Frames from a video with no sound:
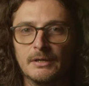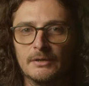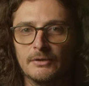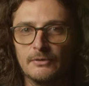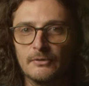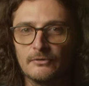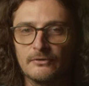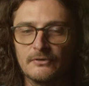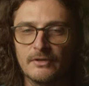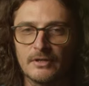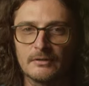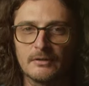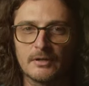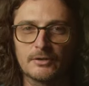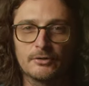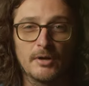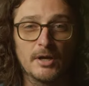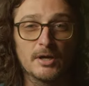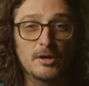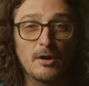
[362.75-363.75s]
using a
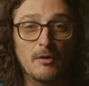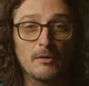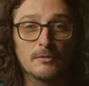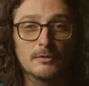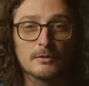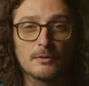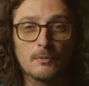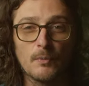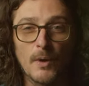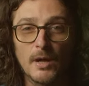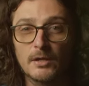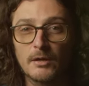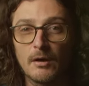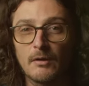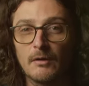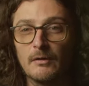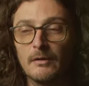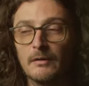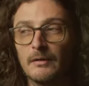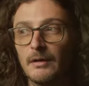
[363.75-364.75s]
gray card or a white
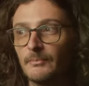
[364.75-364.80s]
card.